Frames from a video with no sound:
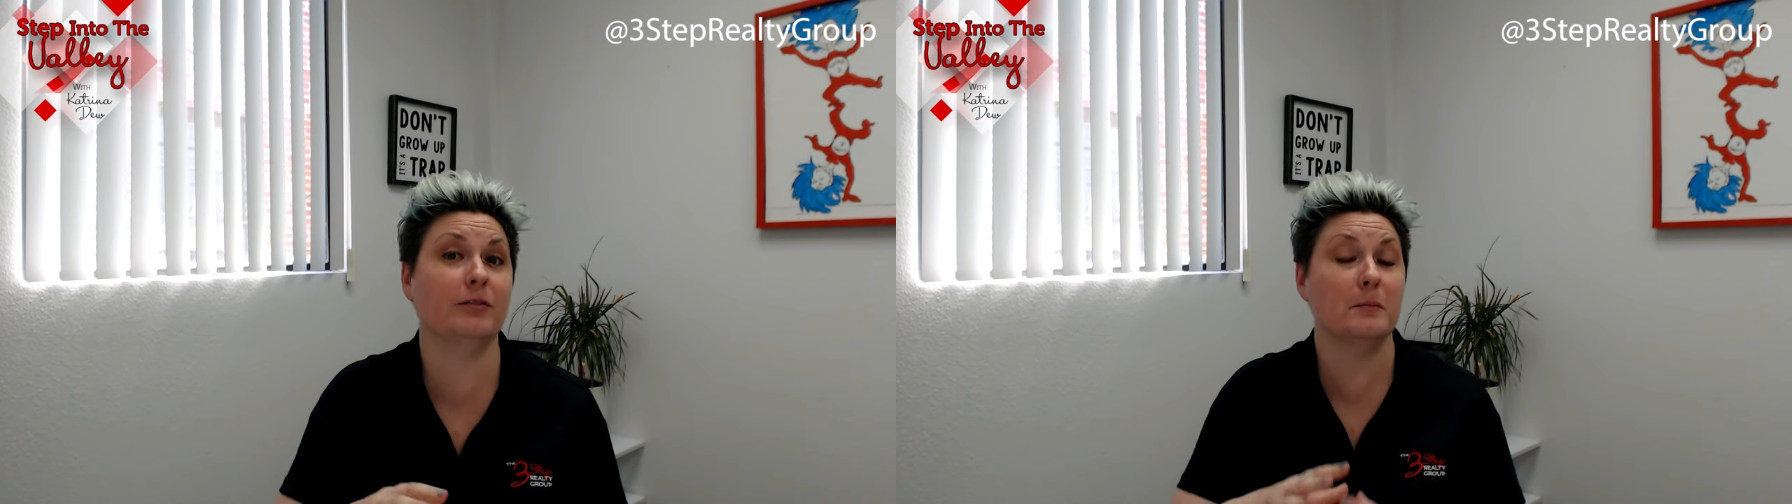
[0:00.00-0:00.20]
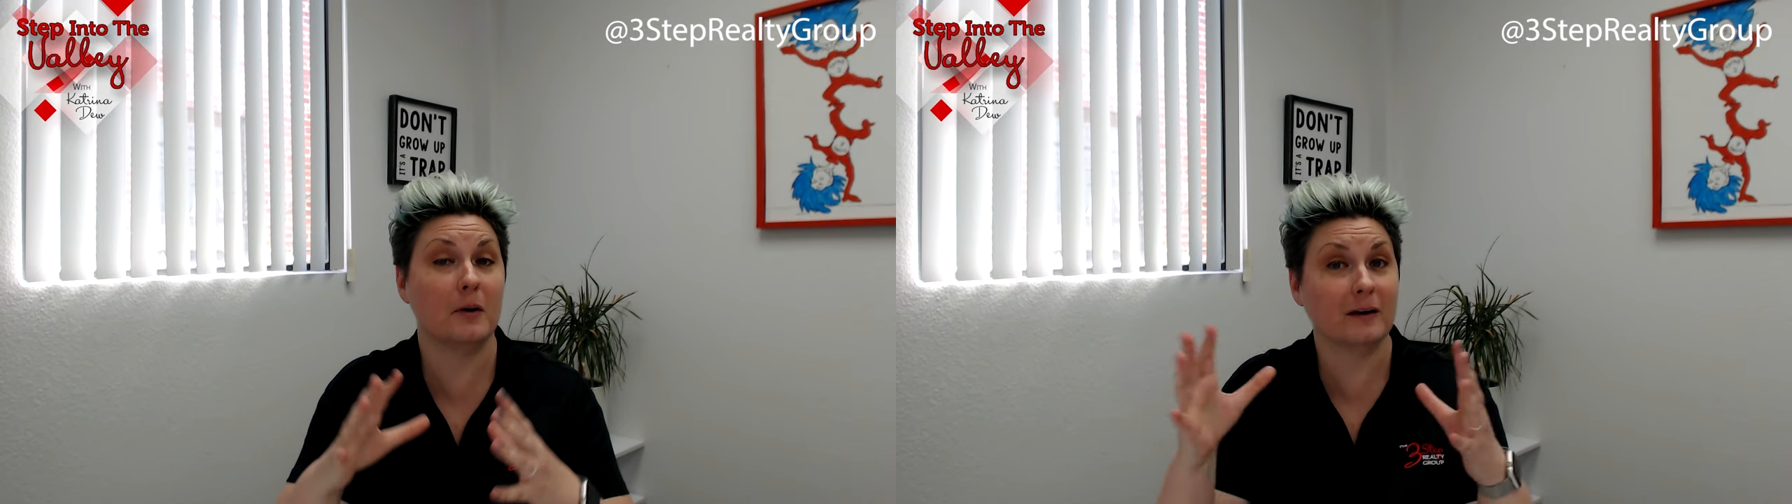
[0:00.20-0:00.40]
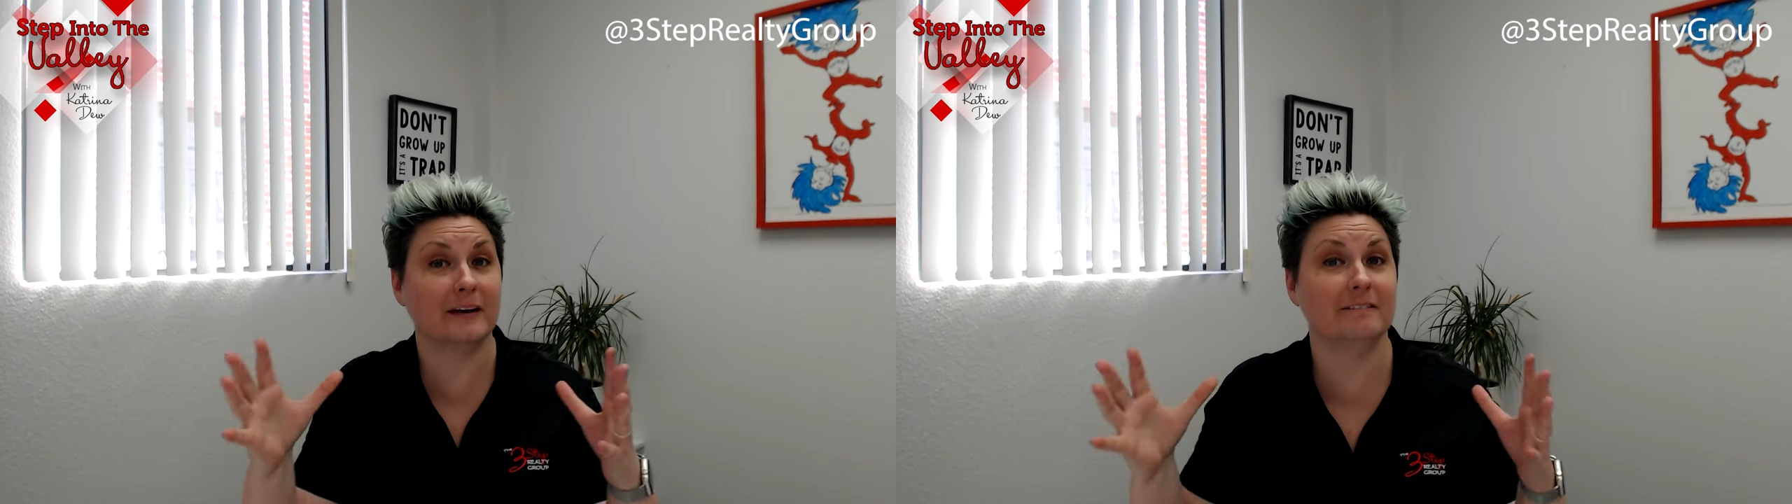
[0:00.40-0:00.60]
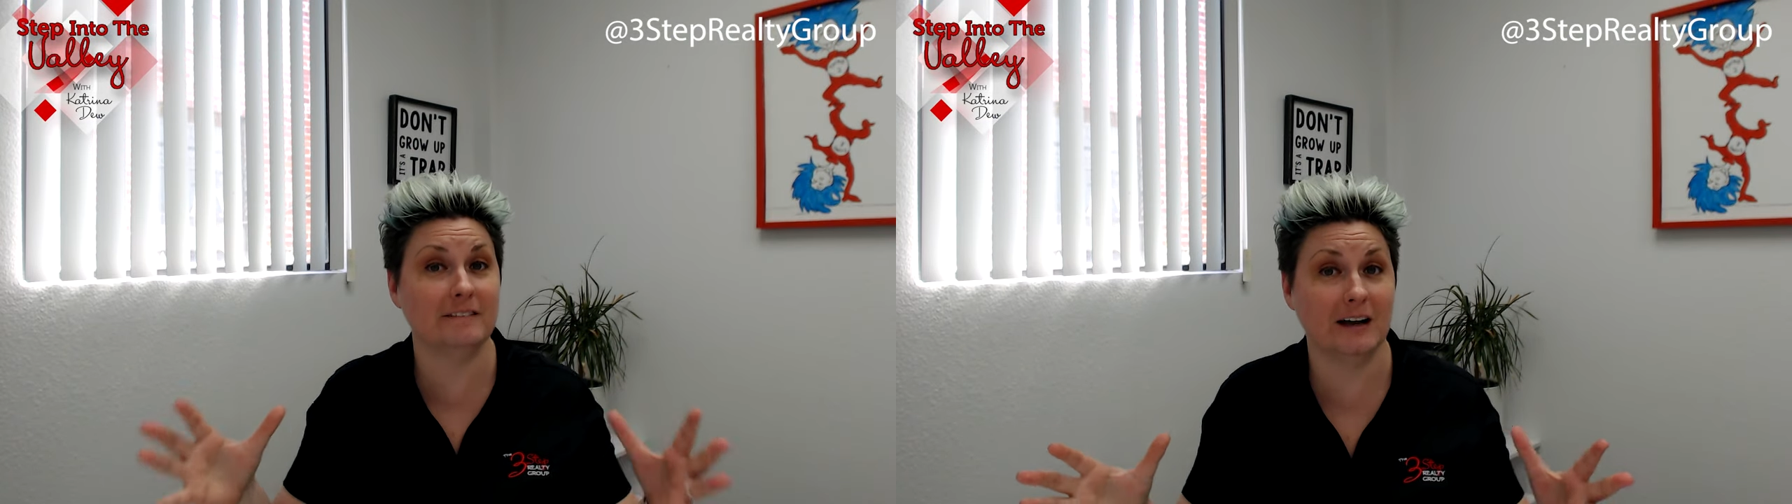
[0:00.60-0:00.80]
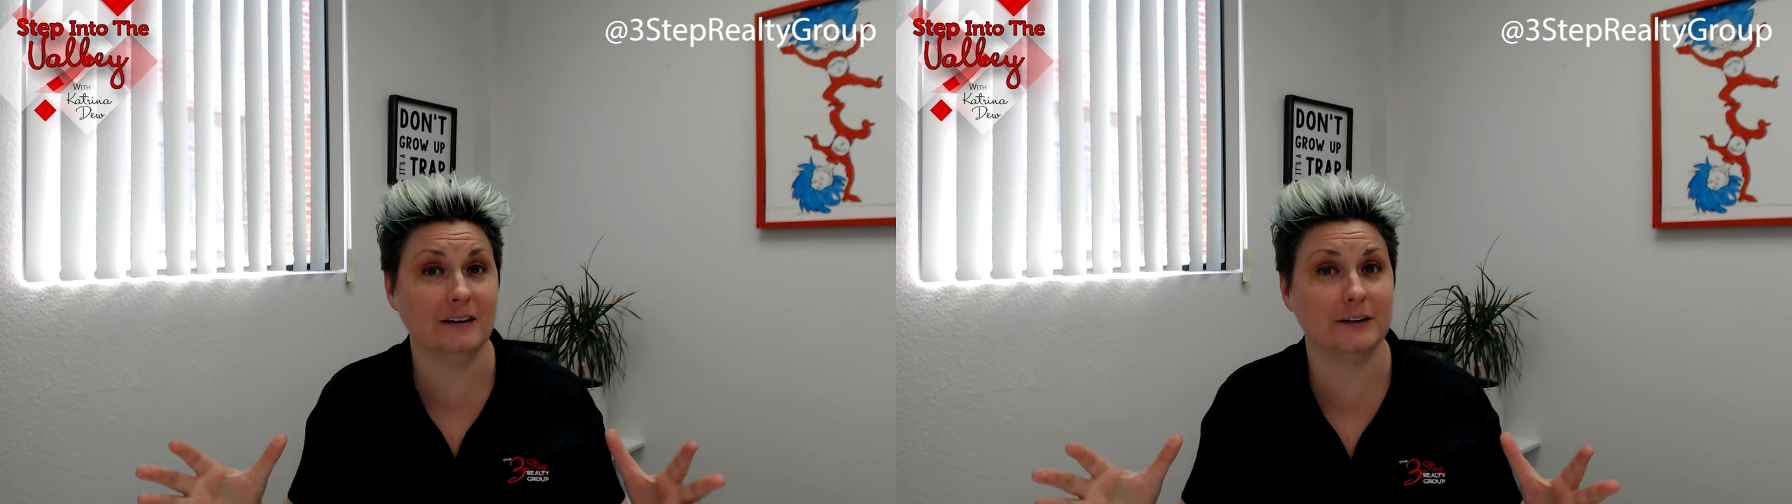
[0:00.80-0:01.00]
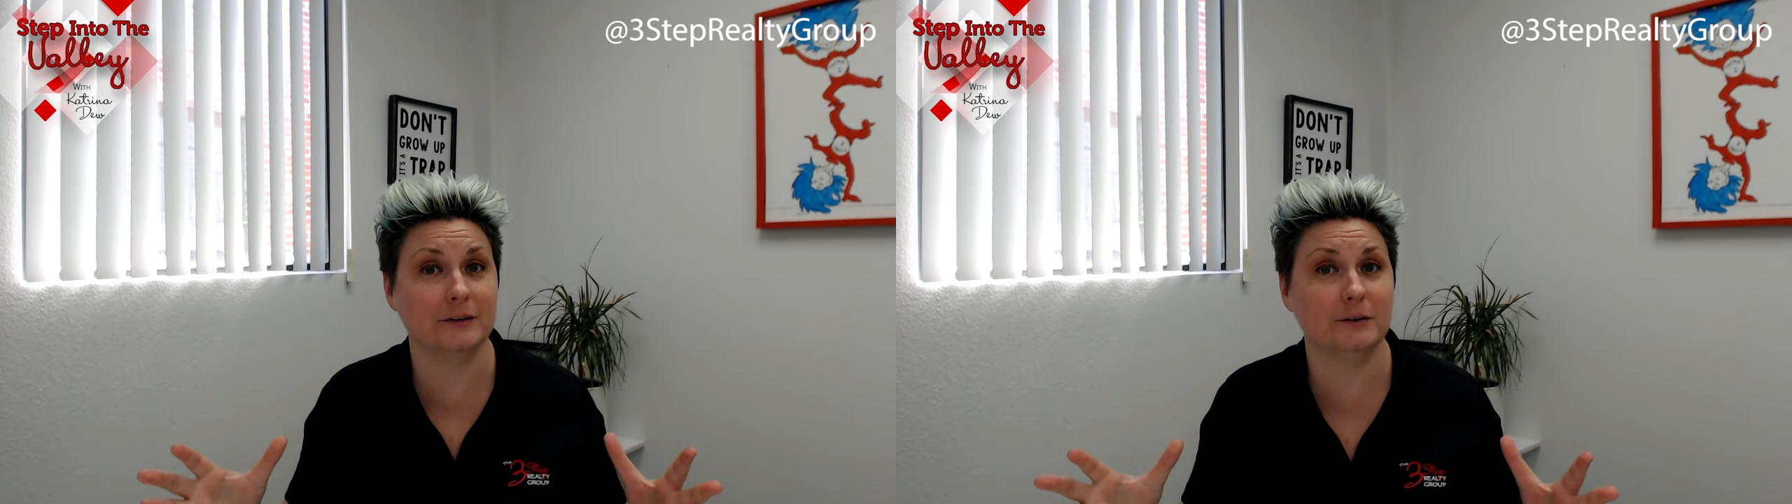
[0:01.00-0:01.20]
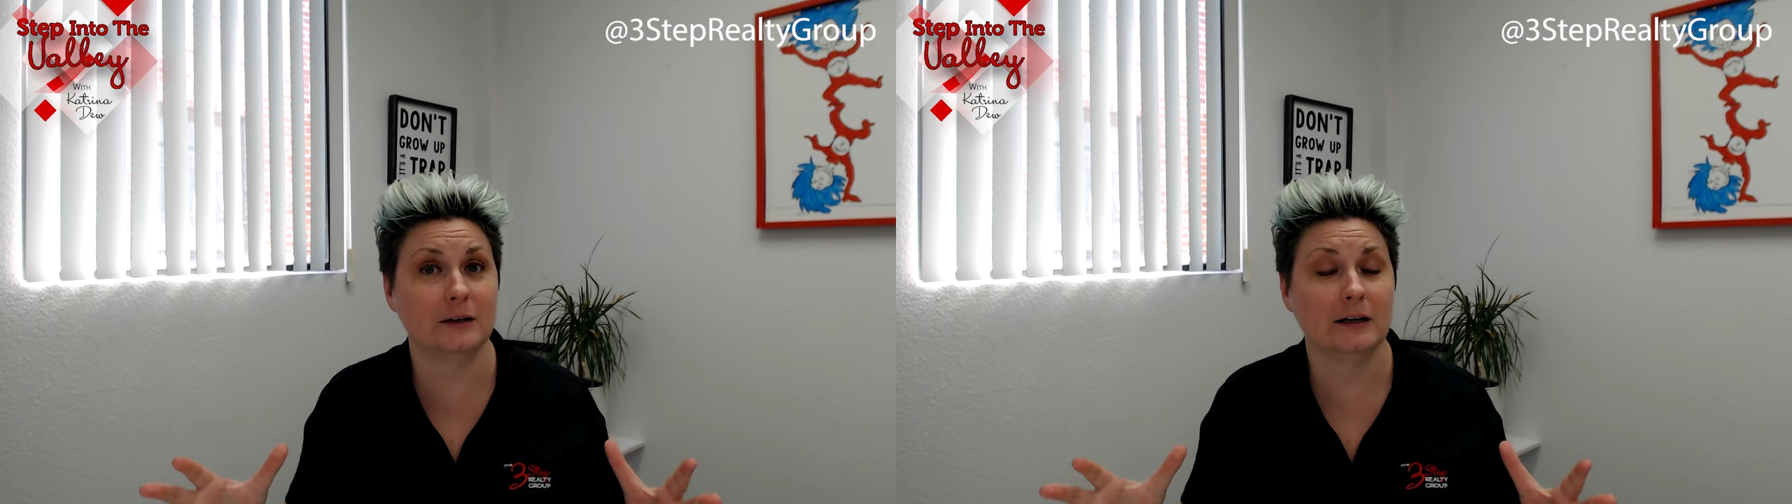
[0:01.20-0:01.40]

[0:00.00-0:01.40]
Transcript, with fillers: the market value,